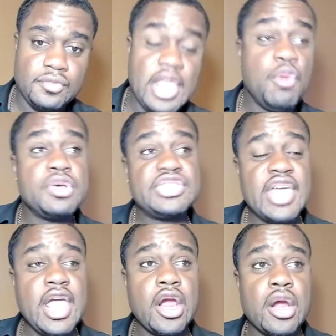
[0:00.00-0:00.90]
He was
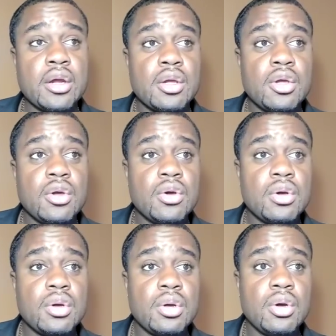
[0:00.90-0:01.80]
there
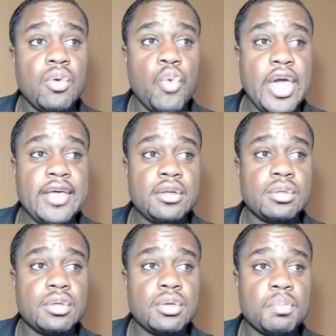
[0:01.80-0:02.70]
with
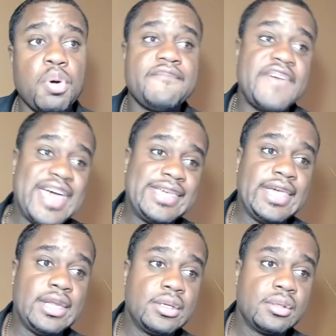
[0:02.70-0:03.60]

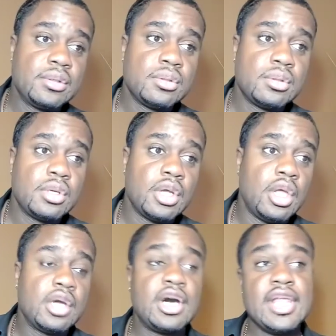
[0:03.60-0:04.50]
Povetkin,
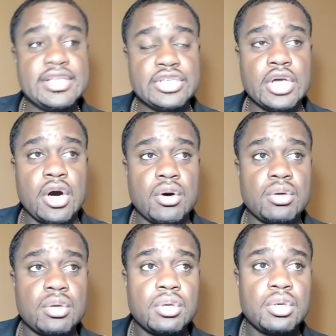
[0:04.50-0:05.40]
Klitschko.
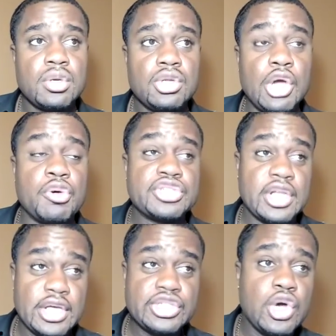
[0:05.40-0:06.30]
There was
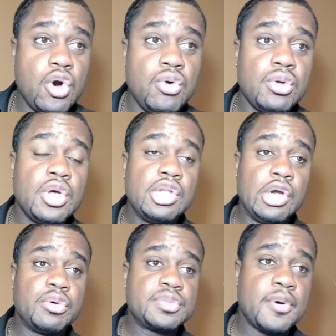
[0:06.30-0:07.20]
Klitschko,
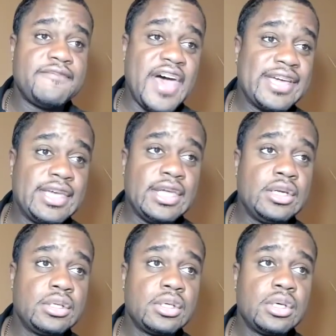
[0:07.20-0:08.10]
there was
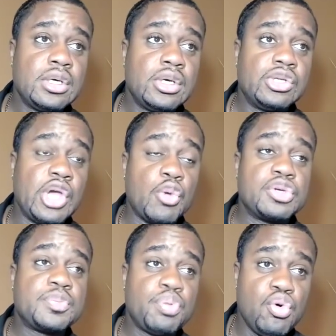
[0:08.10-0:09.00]
Povetkin, there
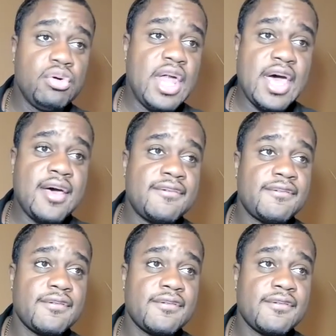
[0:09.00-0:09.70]
was Pulev.